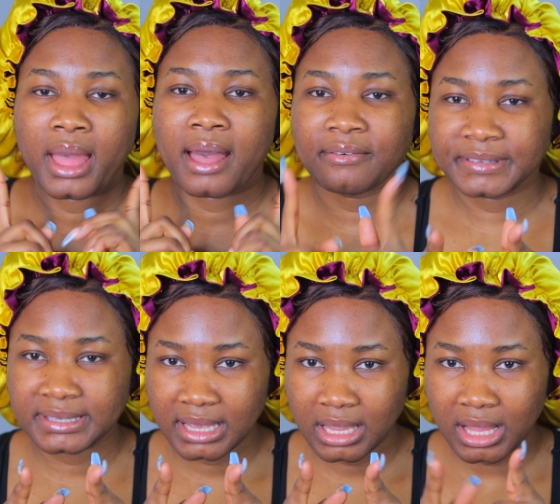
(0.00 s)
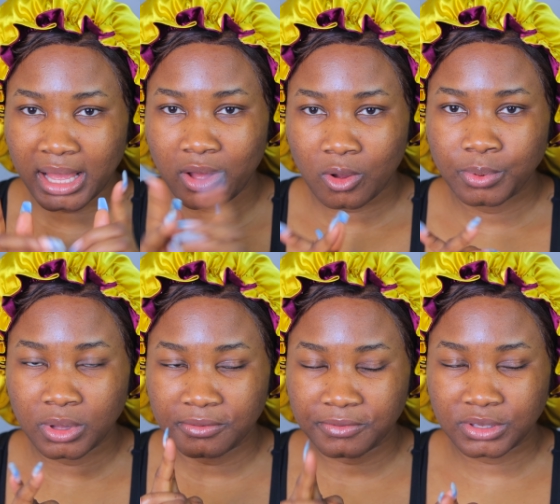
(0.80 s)
I've seen like a
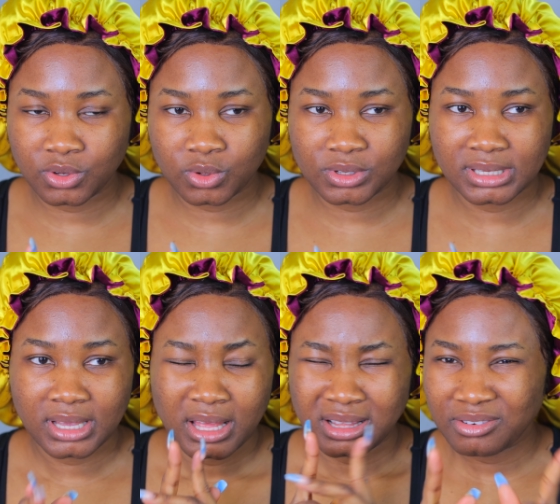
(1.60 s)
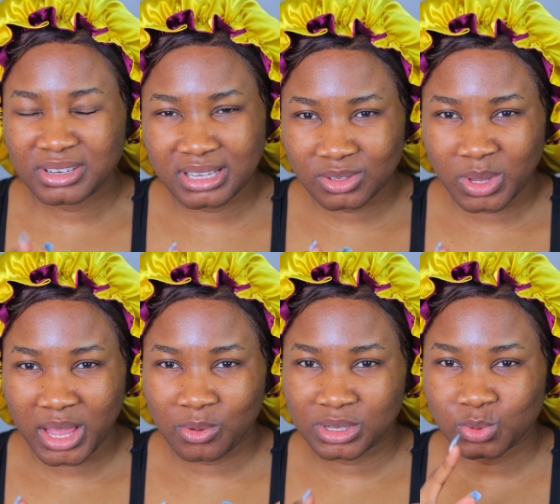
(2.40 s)
couple of videos. The recent one
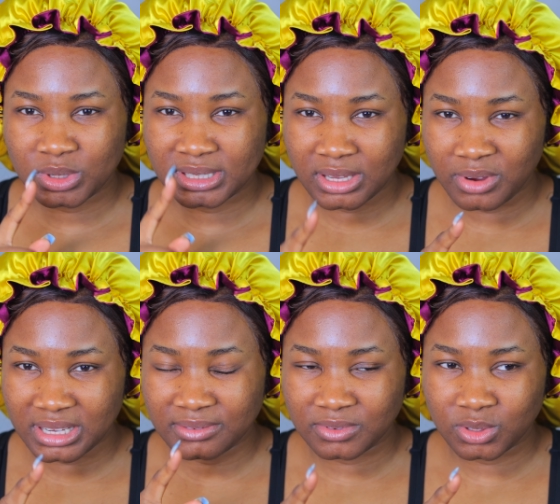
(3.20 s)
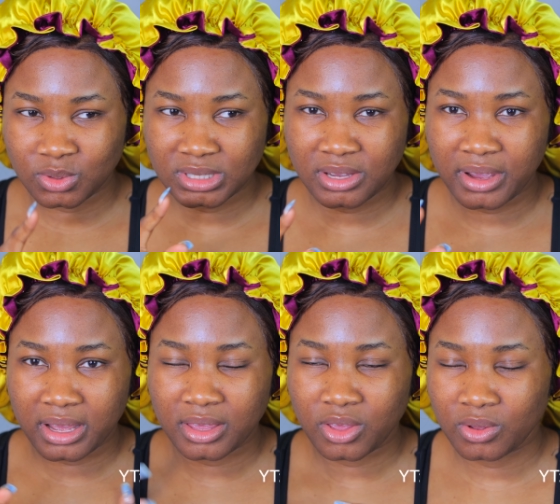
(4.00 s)
I watched was Sarah's video,
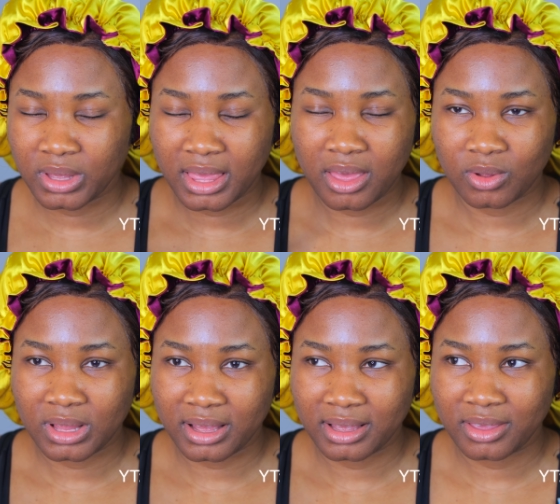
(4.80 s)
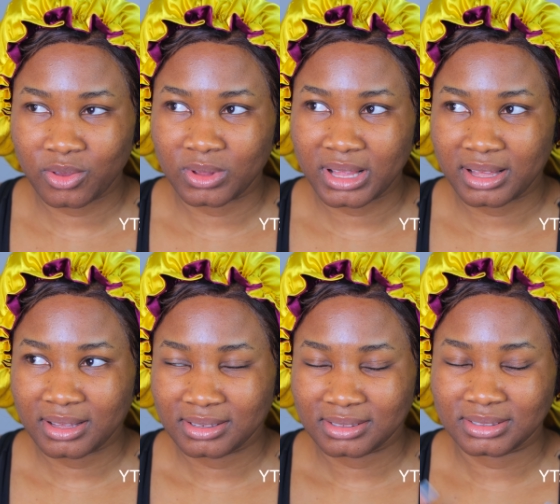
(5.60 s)
Sarah Kiola.
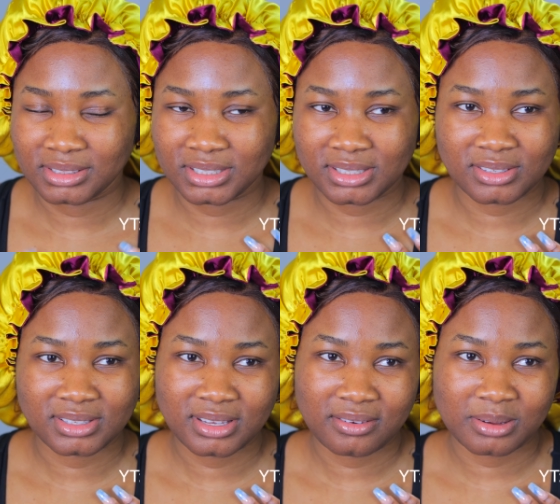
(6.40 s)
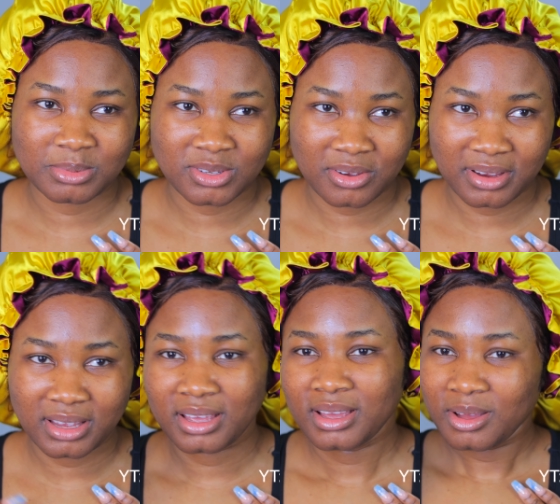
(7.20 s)
Oh Jesus, Sarah, I'm
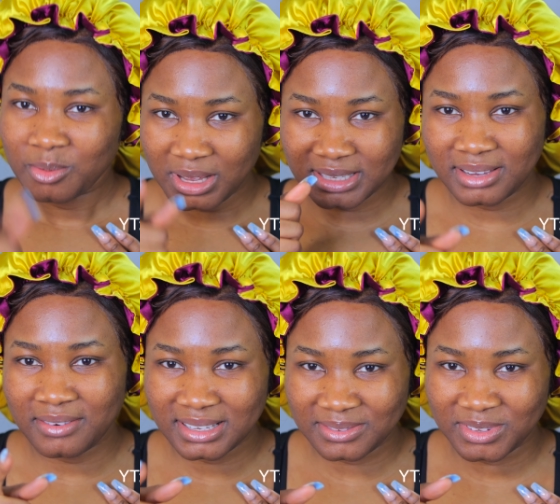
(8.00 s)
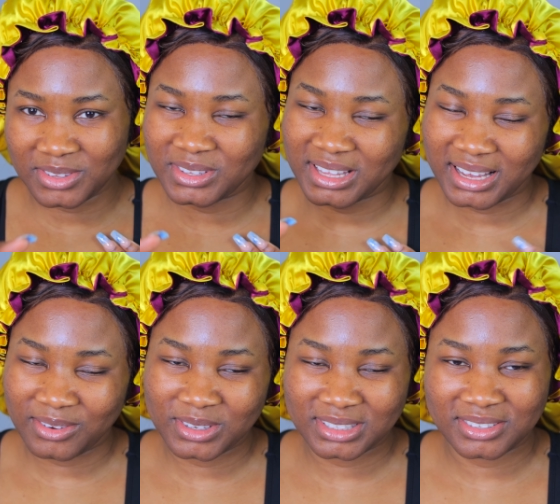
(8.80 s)
sorry. But it's Sarah's video that I
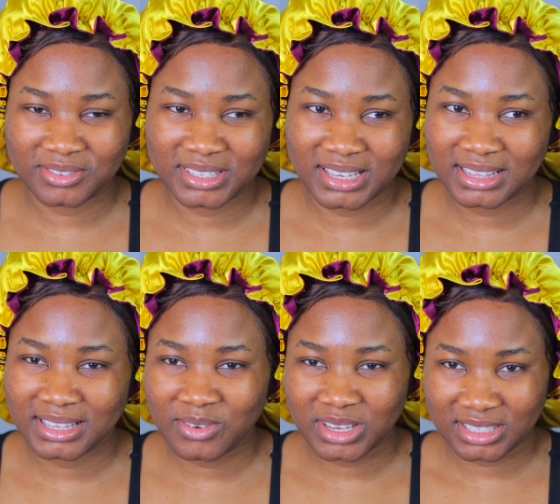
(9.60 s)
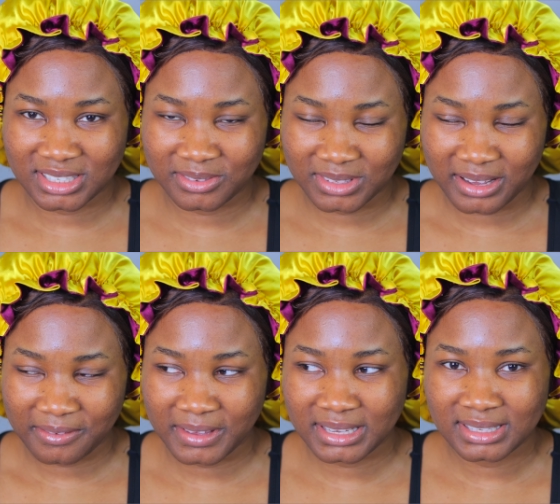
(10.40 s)
watched recently where she shaved her
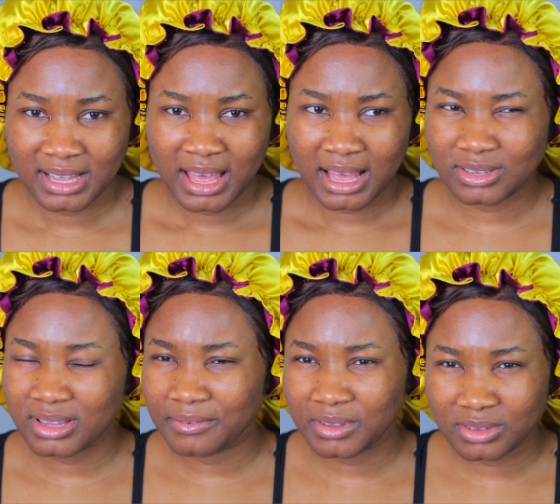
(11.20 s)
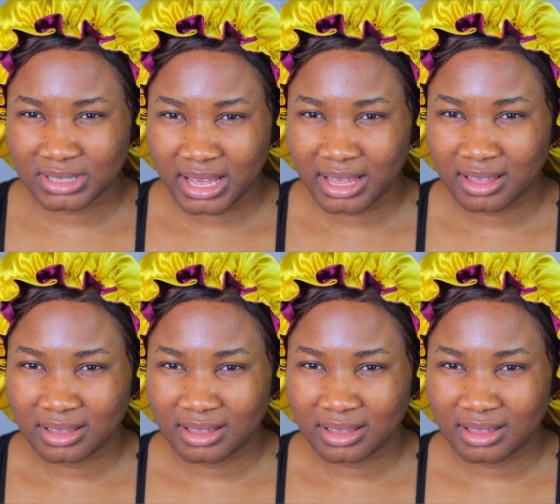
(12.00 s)
face. I saw that video like